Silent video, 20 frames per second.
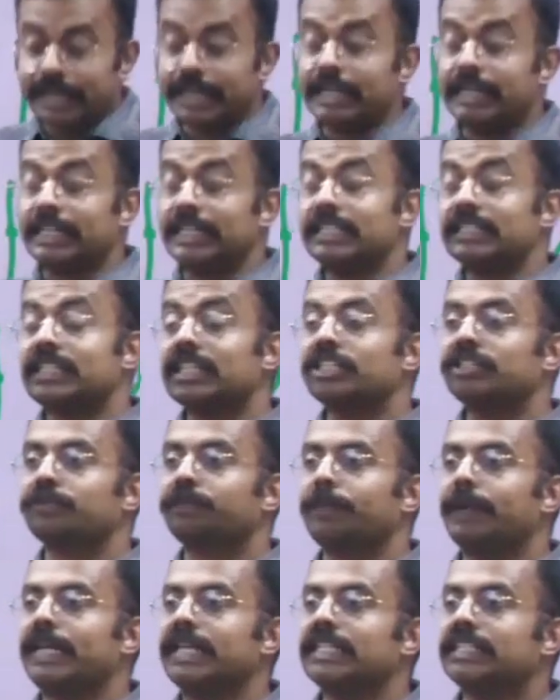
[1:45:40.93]
it is a
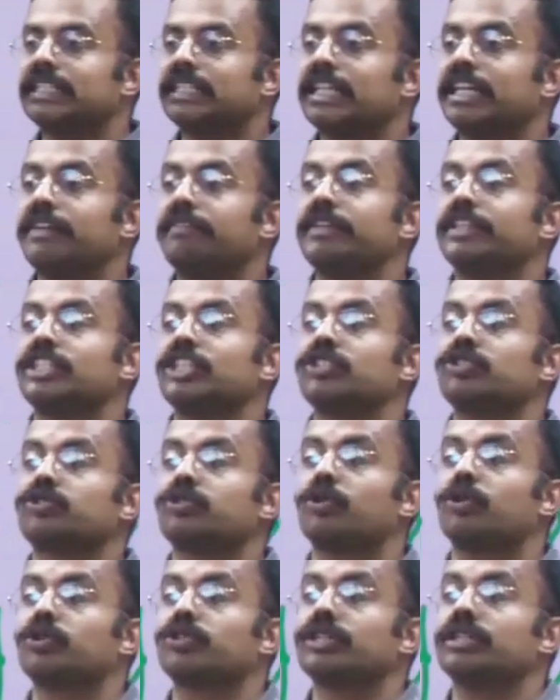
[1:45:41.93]
species which is
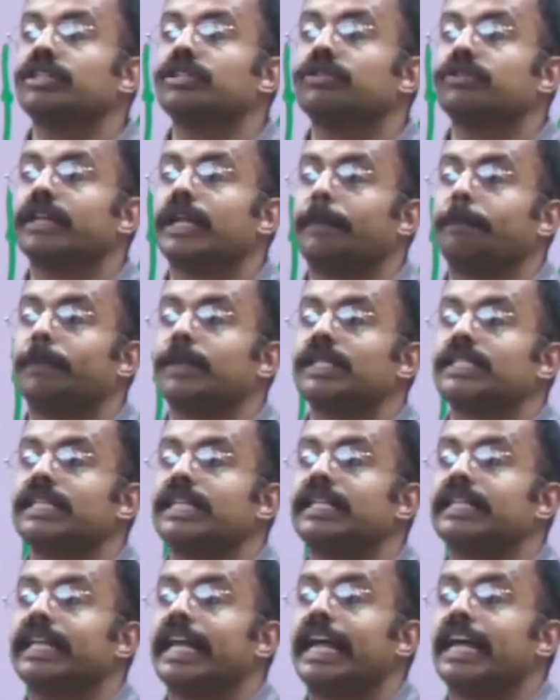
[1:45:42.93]
chosen to
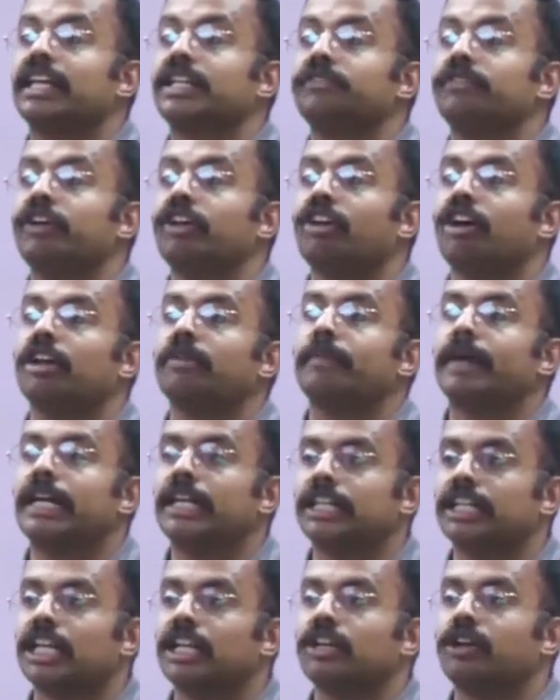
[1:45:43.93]
represent an
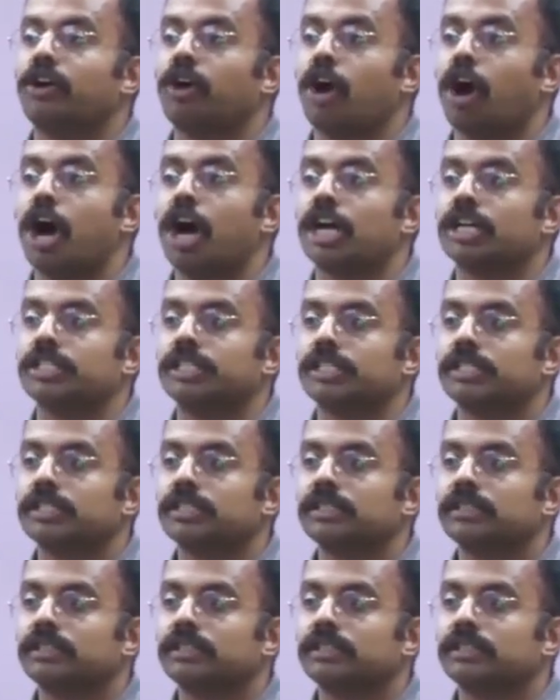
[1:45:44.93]
environmental cause.